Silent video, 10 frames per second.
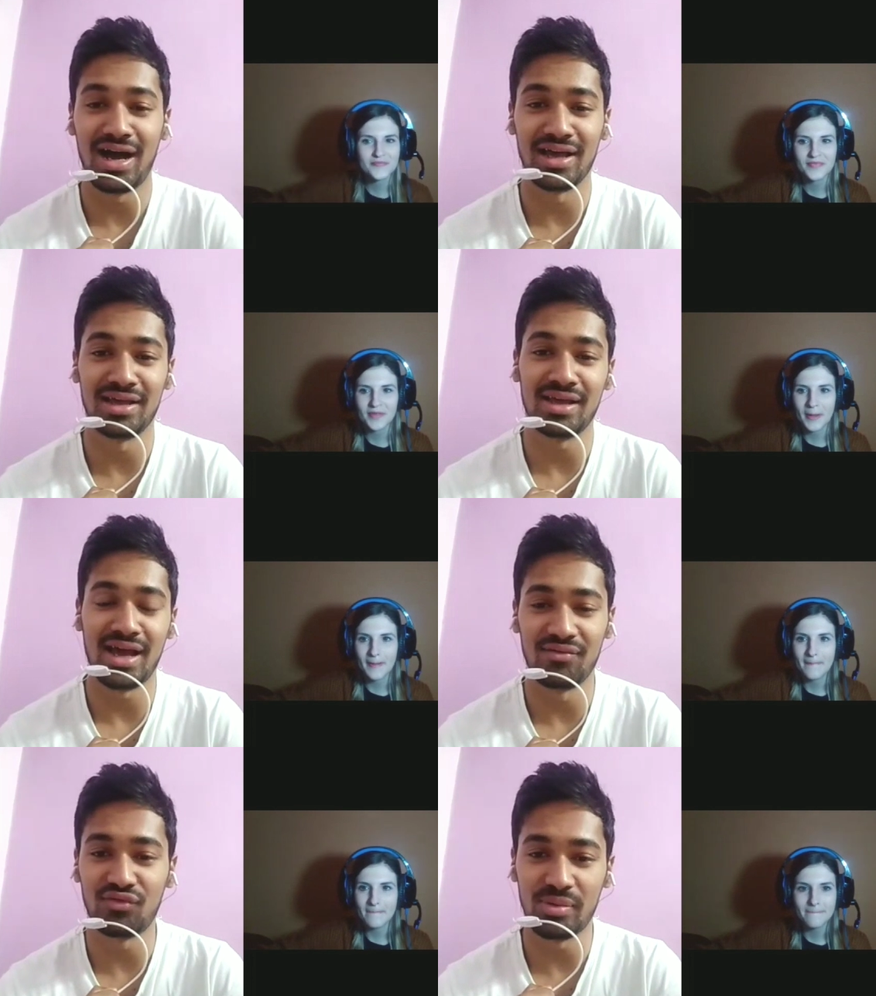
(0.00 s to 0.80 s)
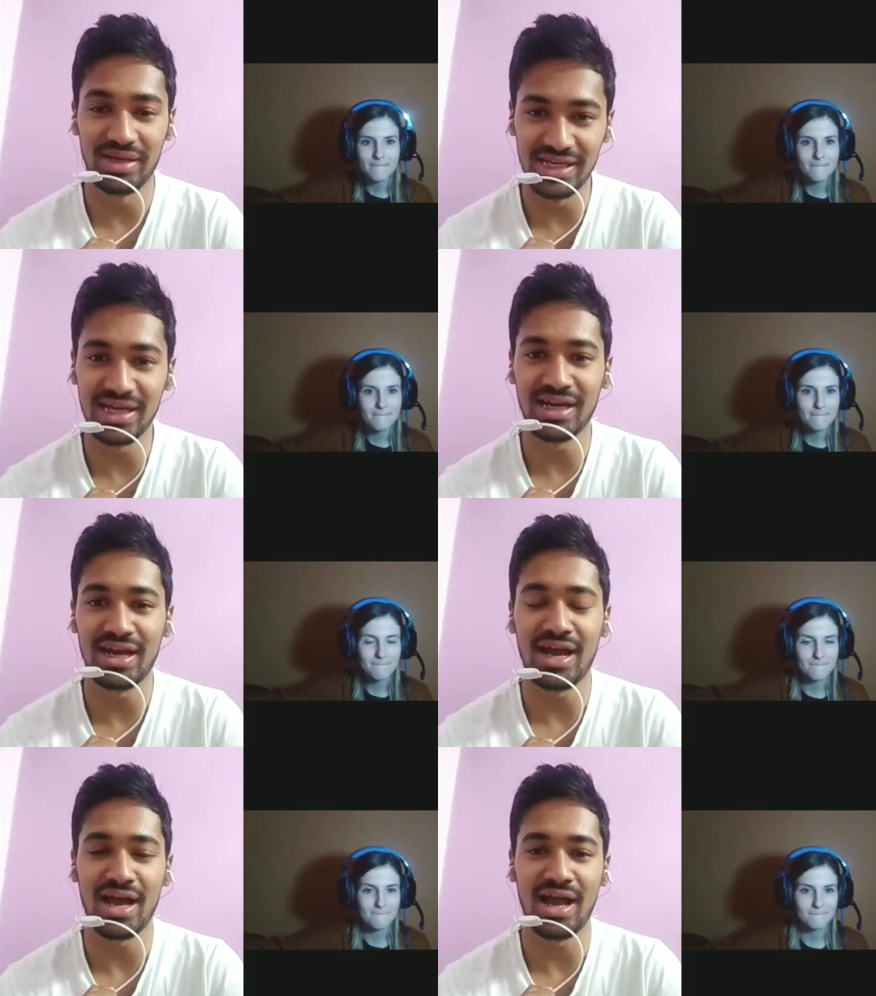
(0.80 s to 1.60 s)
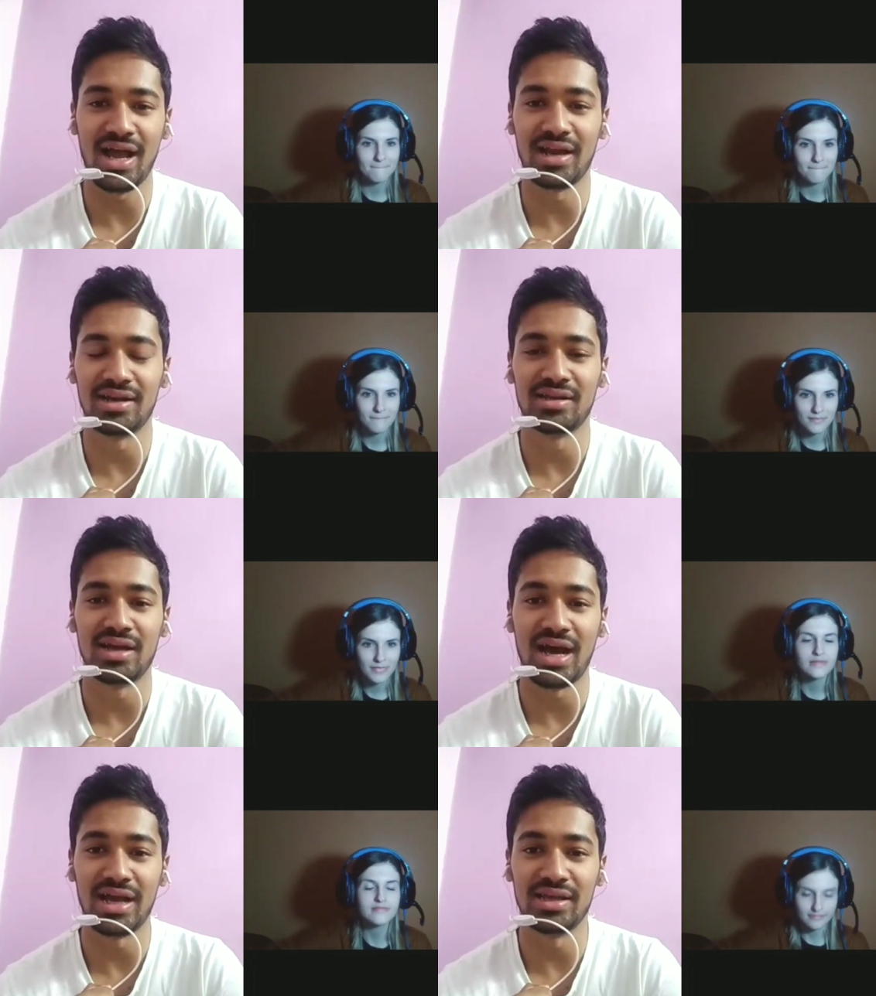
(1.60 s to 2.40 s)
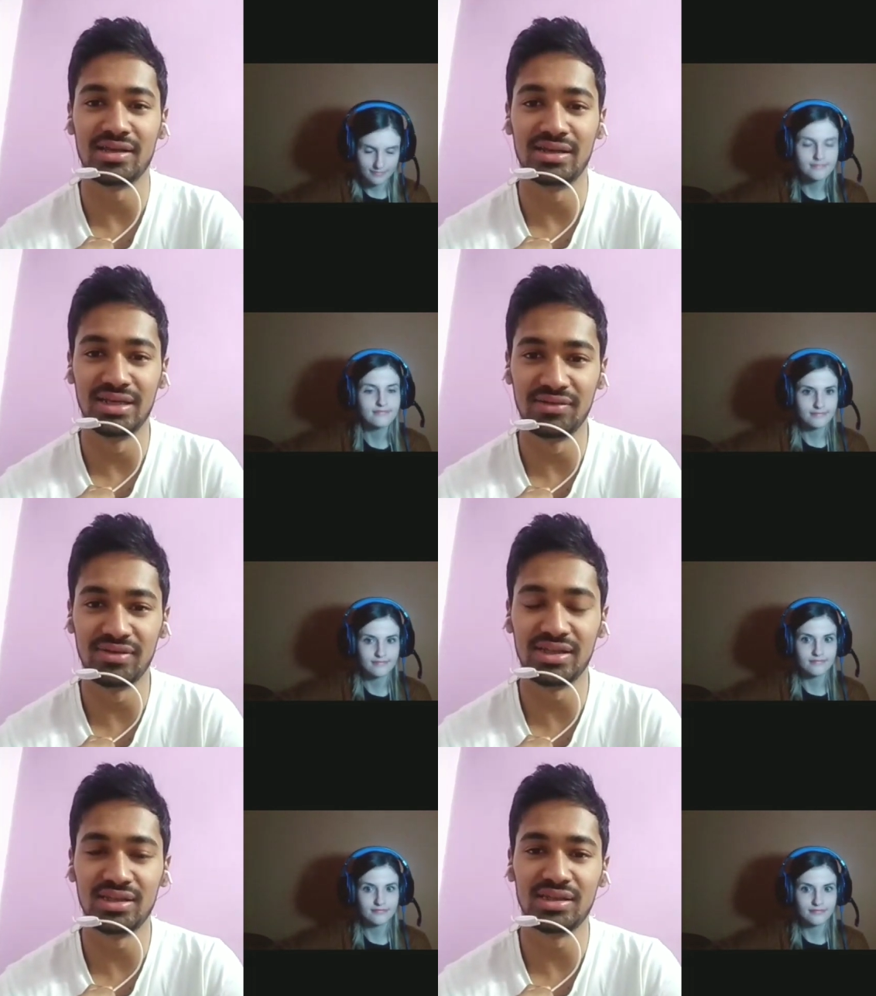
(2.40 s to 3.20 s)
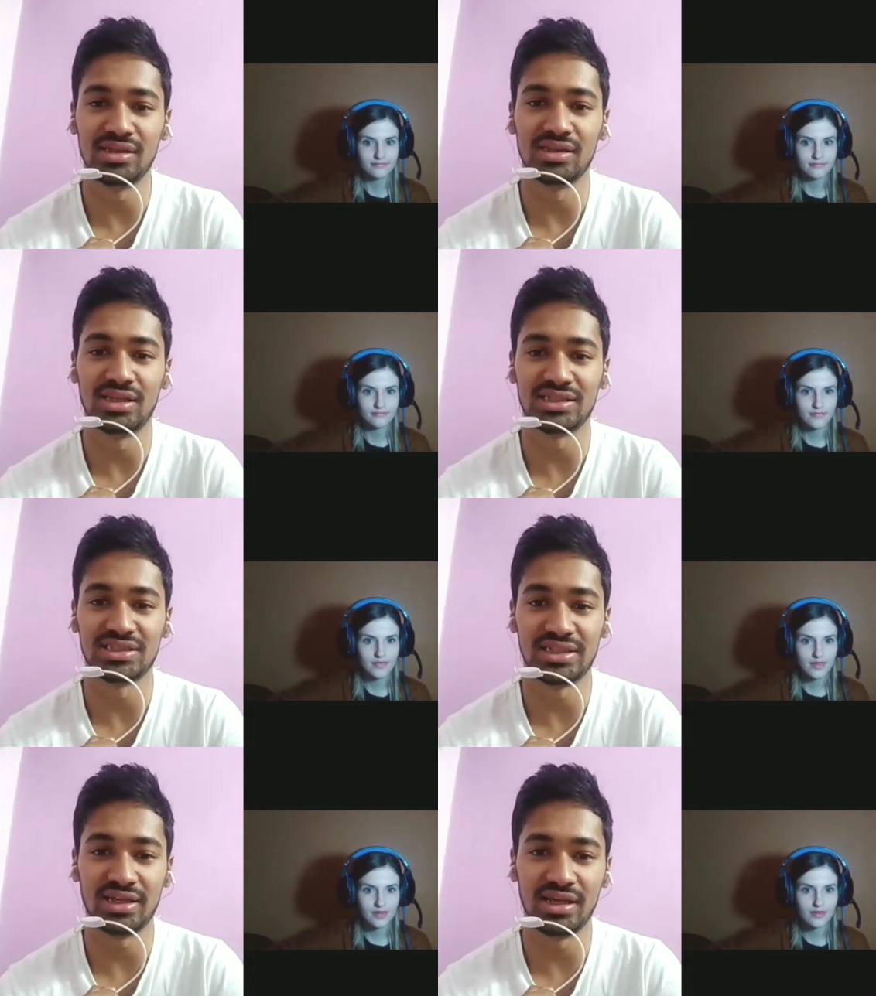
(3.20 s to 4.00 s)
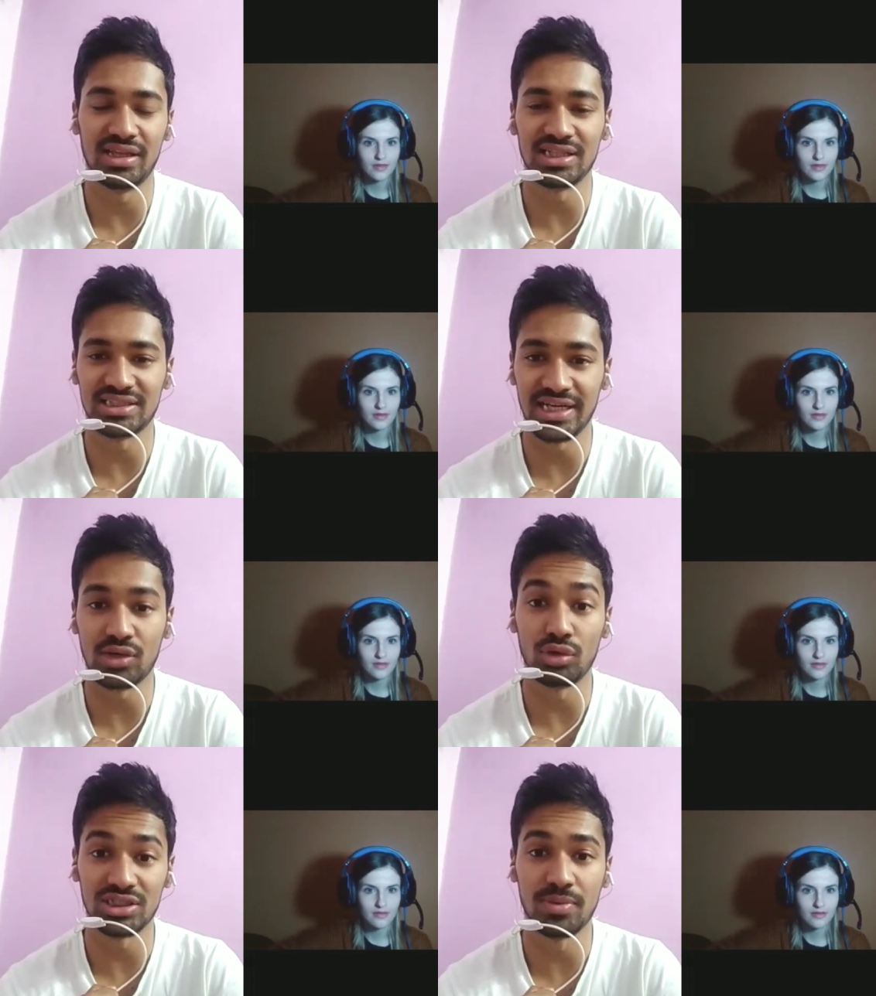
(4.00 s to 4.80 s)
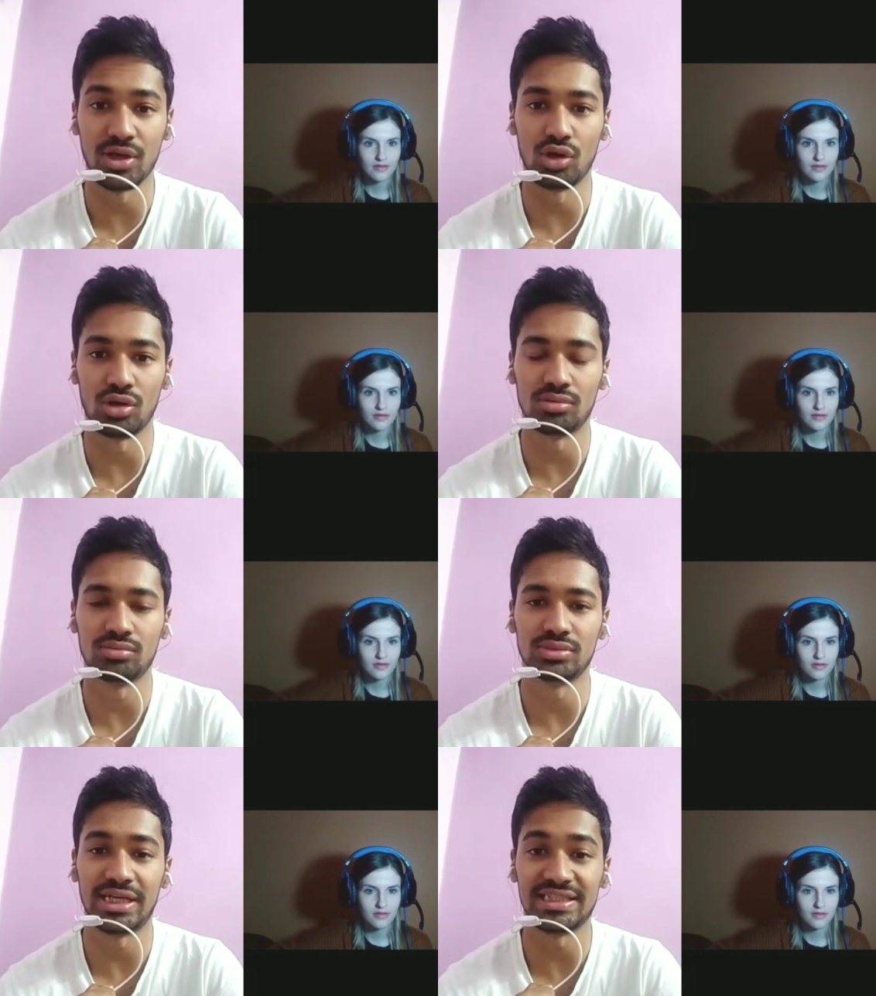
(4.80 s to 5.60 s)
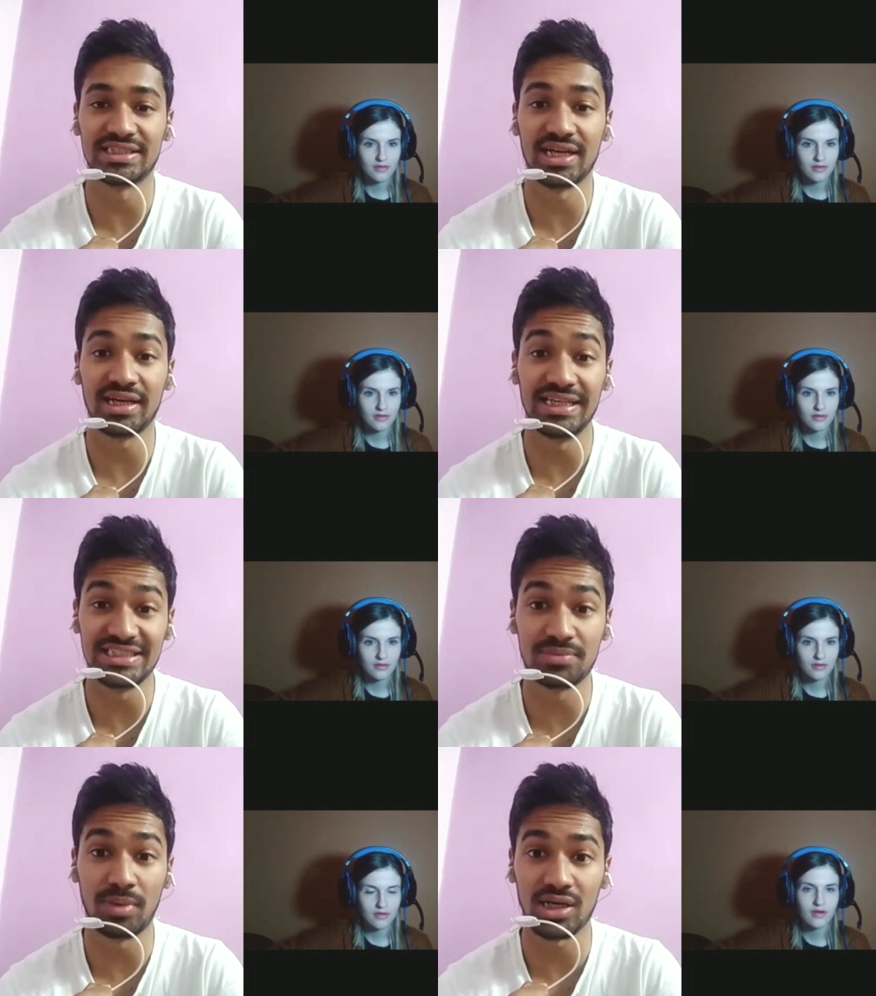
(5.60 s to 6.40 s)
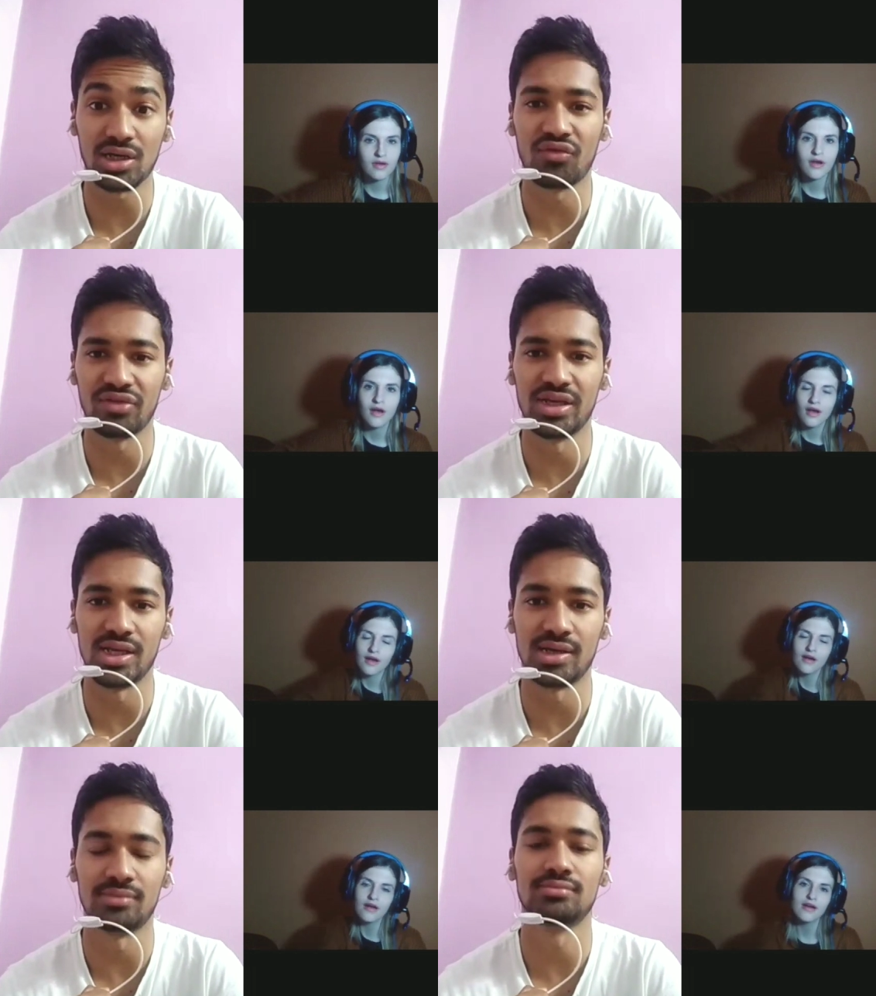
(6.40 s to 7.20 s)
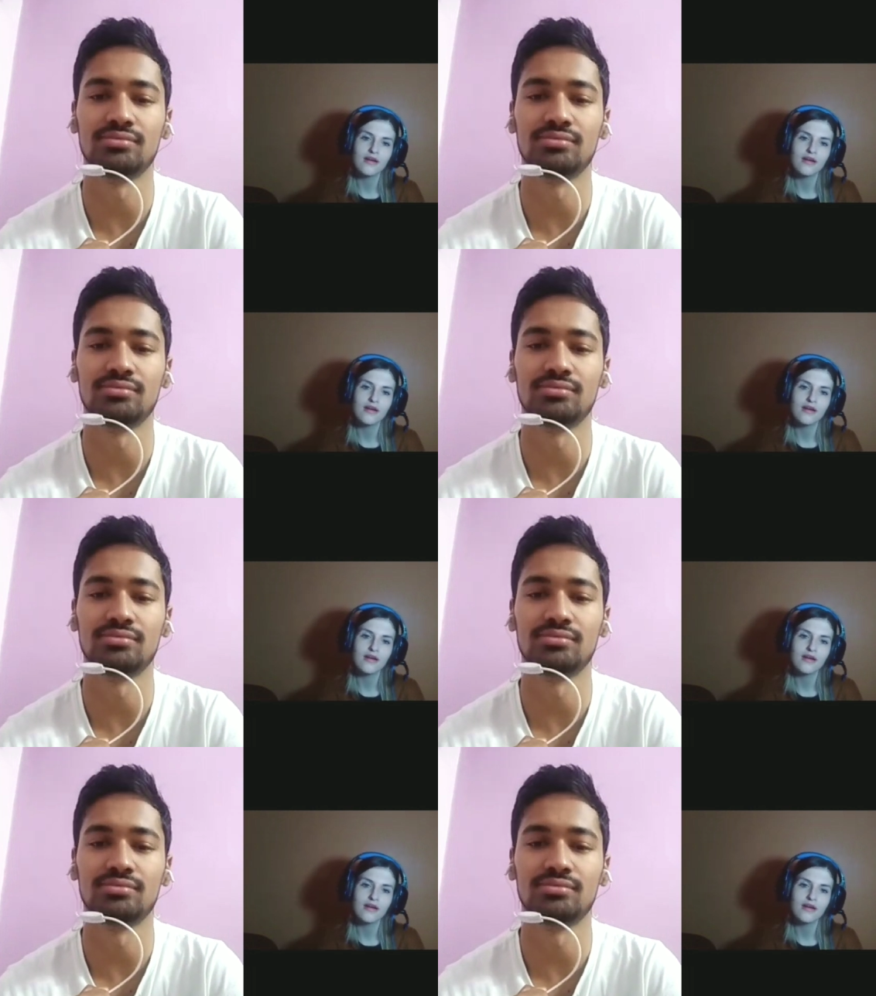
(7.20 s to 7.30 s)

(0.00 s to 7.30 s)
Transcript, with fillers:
Speaker 1: I am from India and I live in the, in the state West Bengal. That is the east part of India.